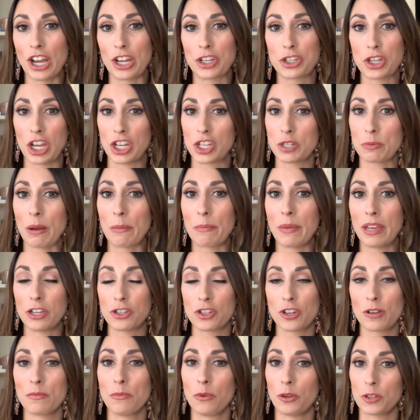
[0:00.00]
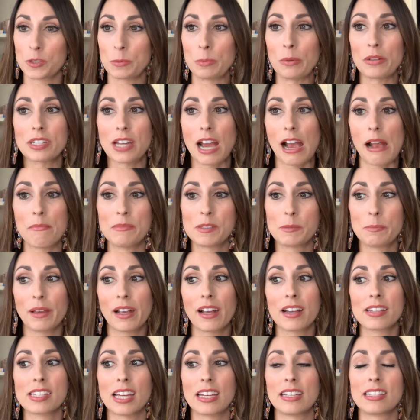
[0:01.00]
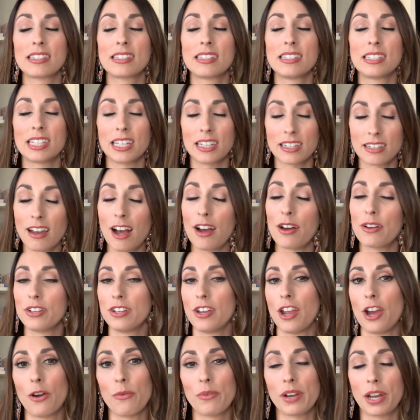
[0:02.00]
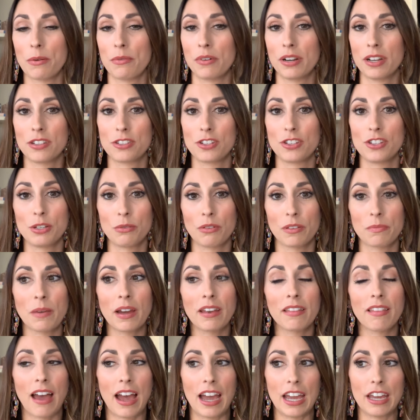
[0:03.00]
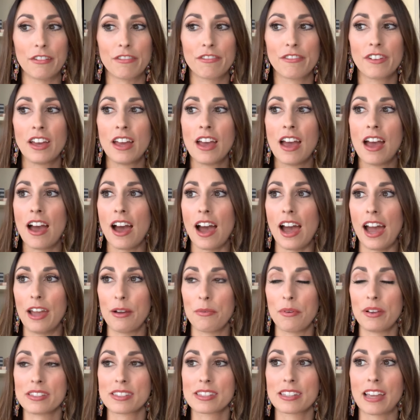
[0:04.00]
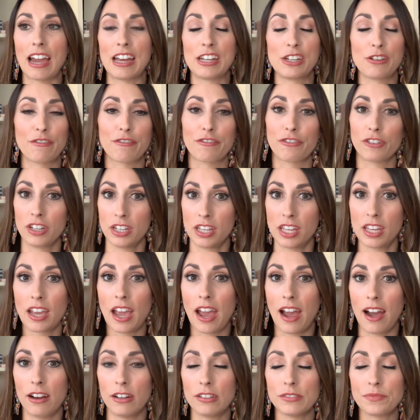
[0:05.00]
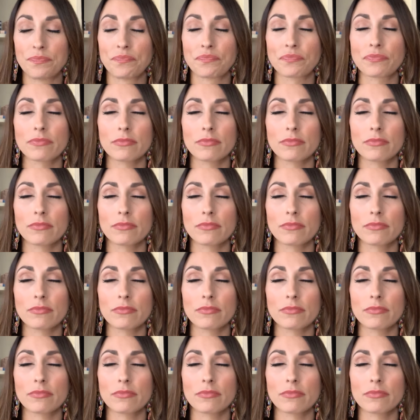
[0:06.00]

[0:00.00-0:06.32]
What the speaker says: I changed my major multiple times because I did not know what I wanted to do with my life. I was kind of freaking out.